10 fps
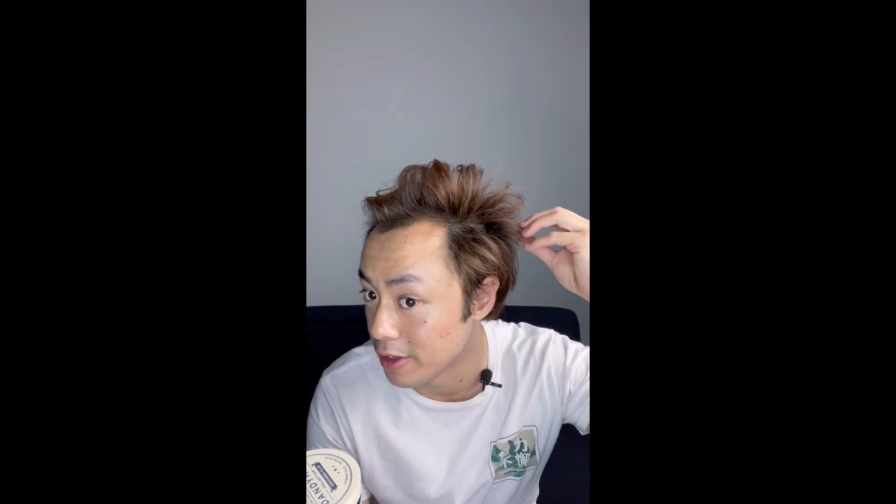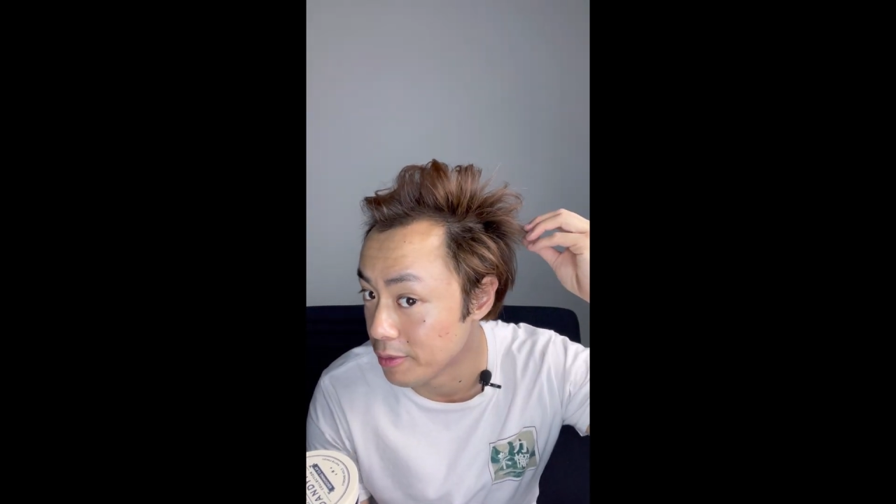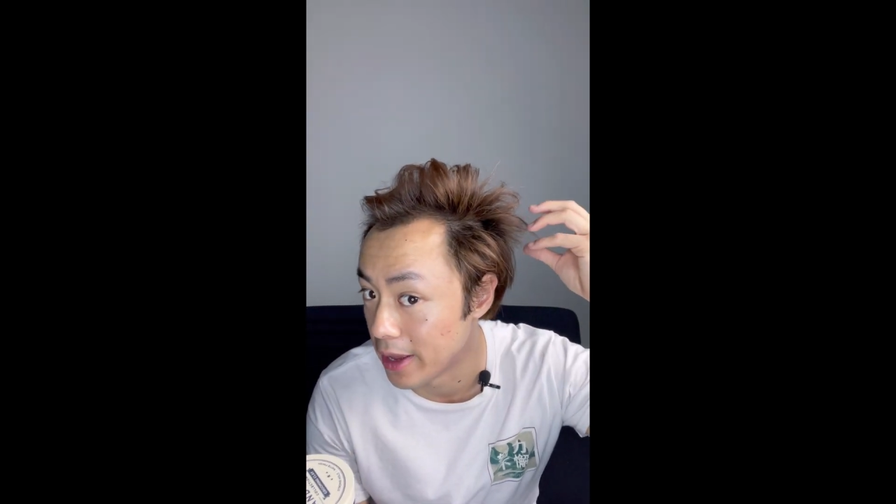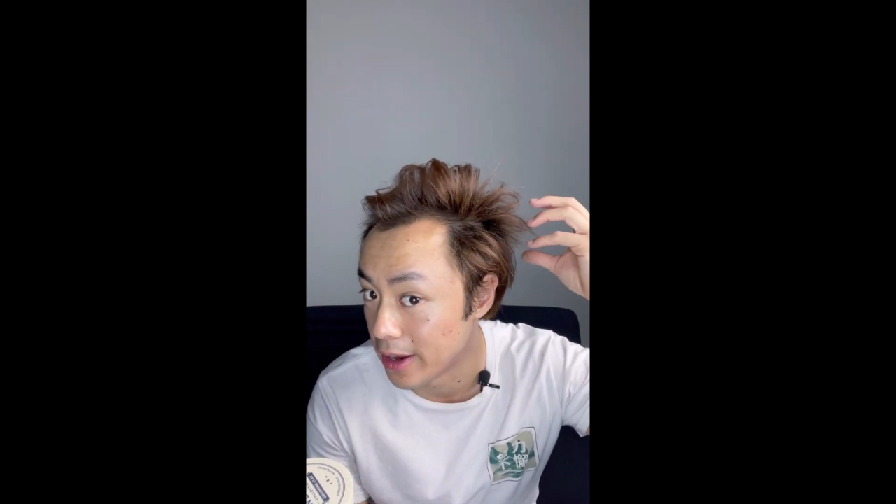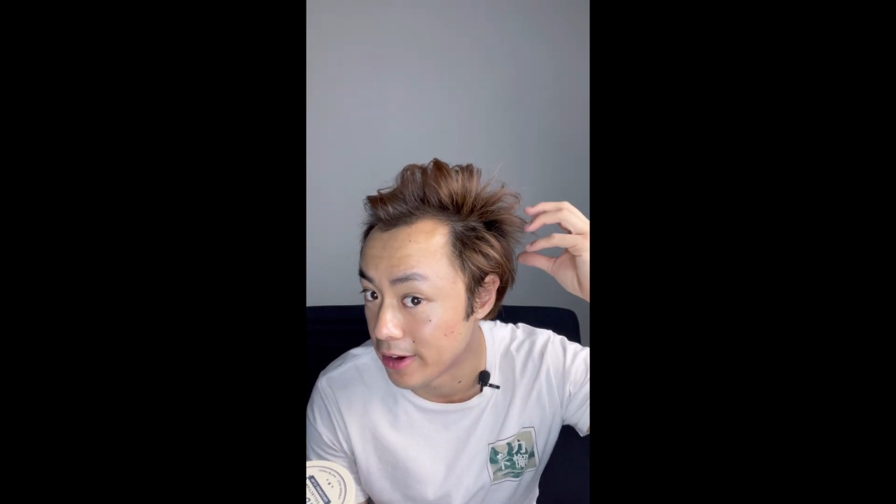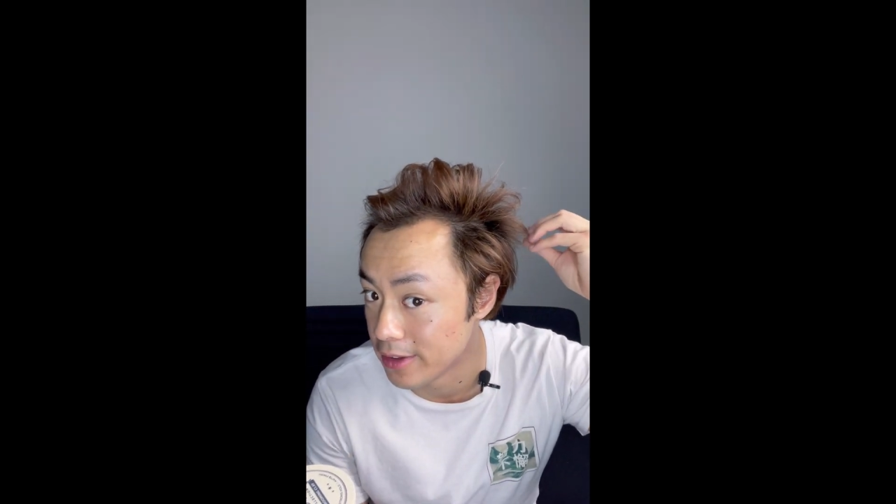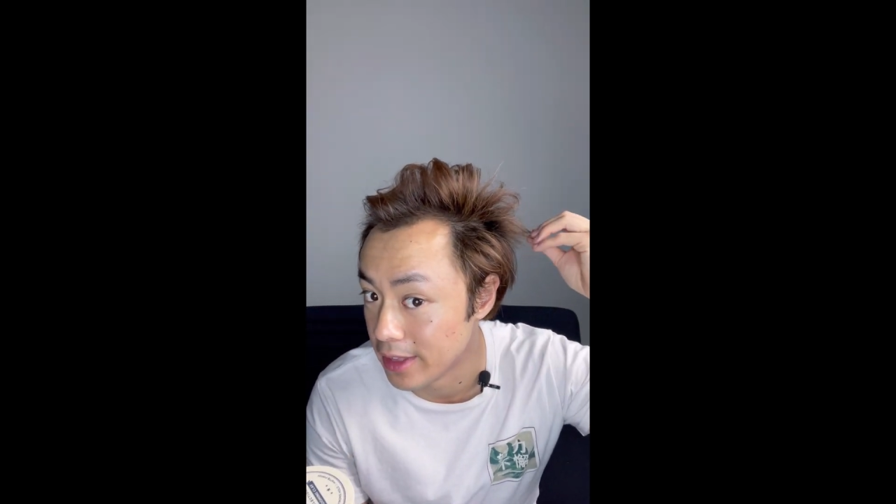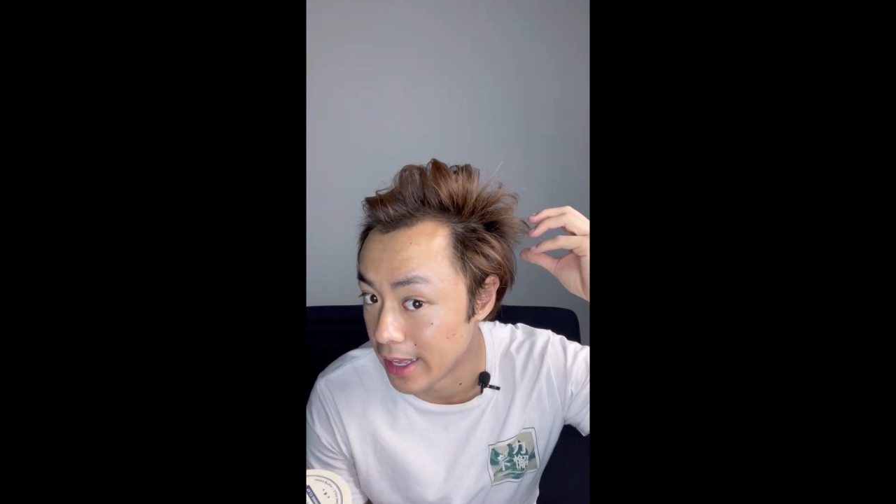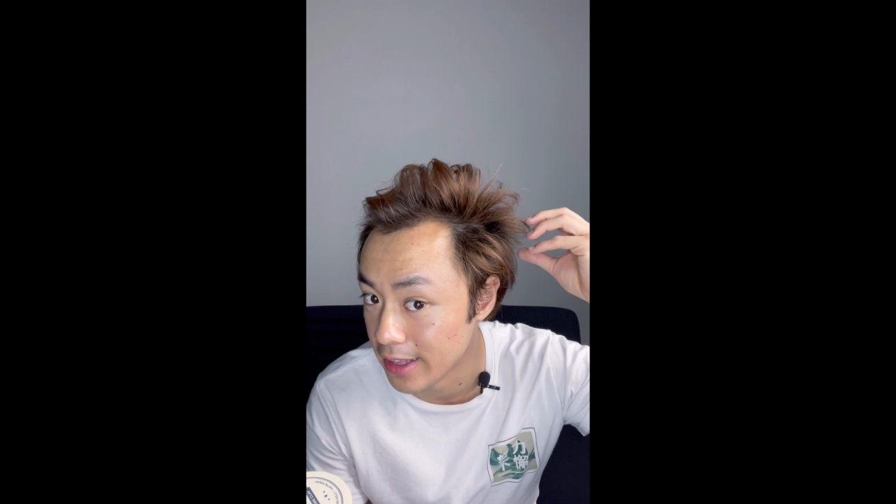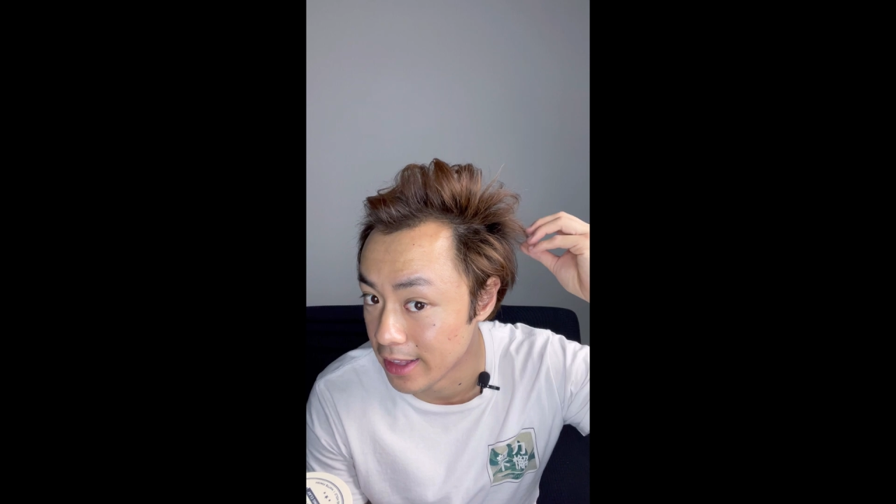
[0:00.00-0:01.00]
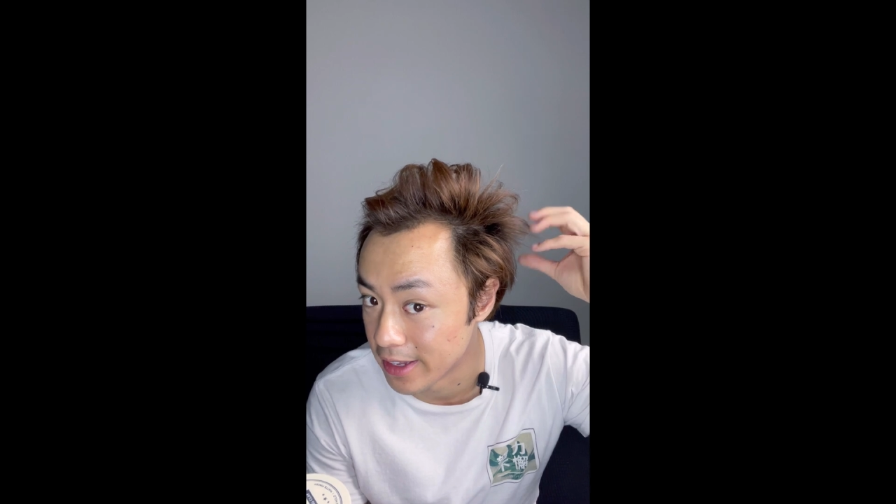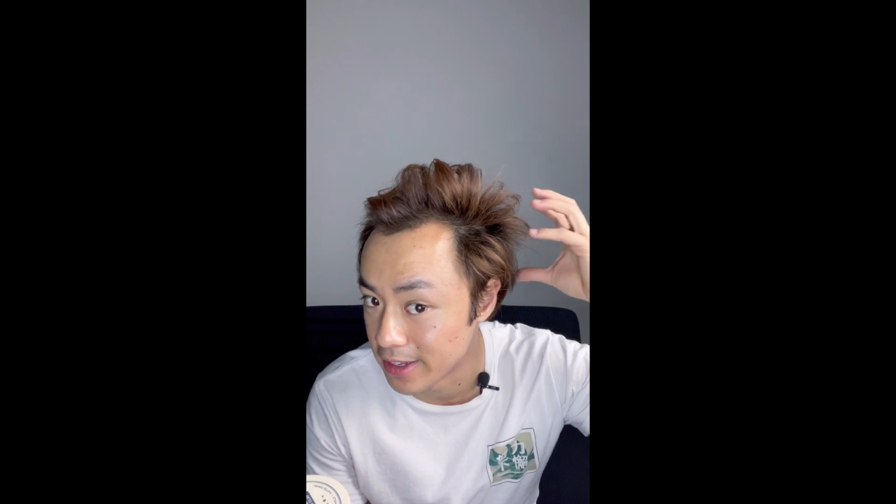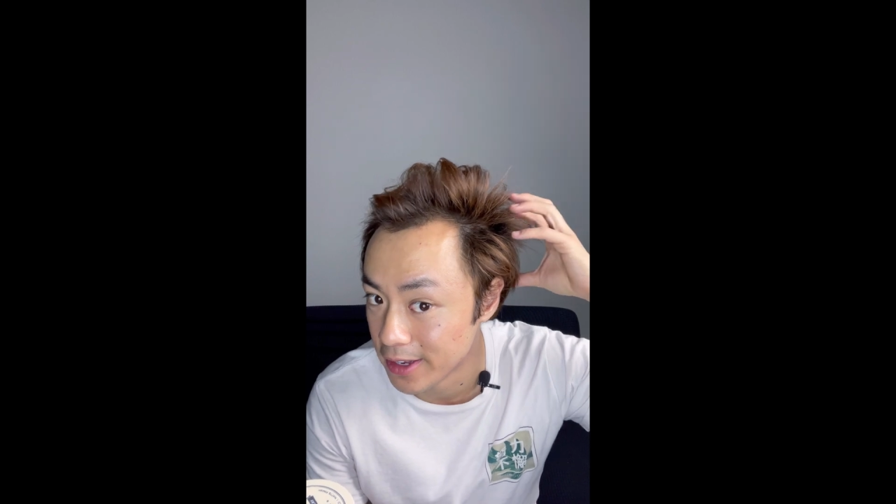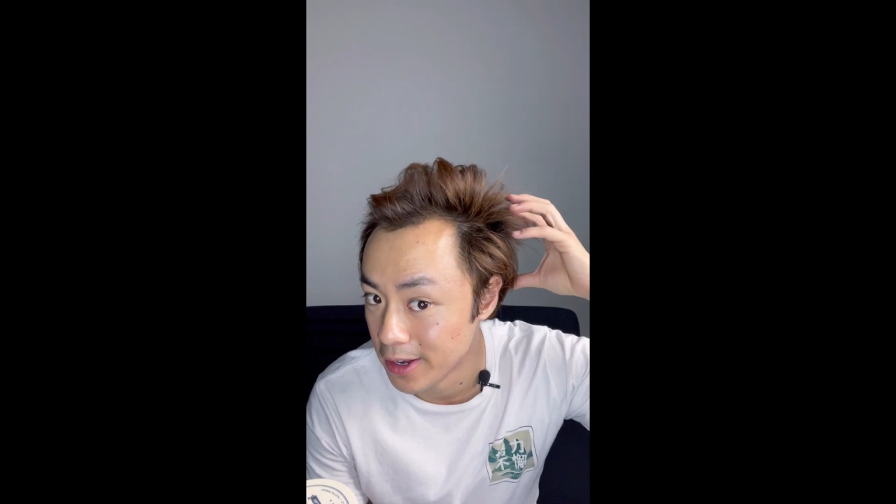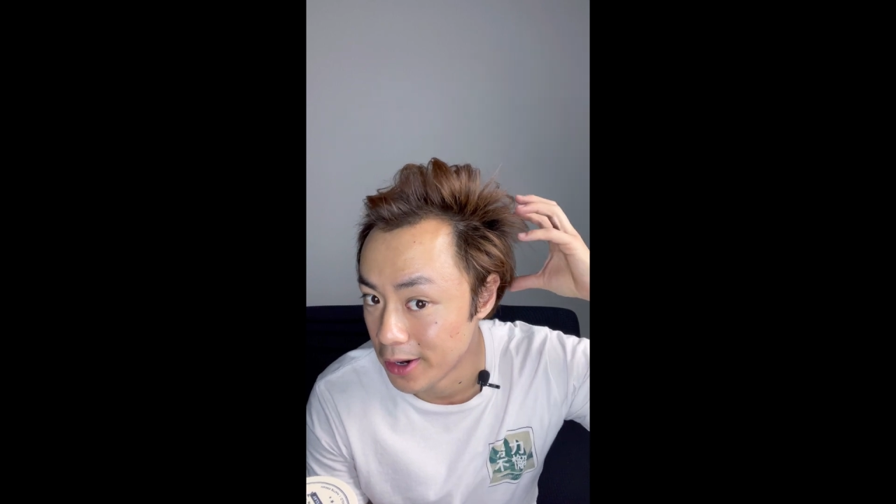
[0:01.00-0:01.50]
give my hair that like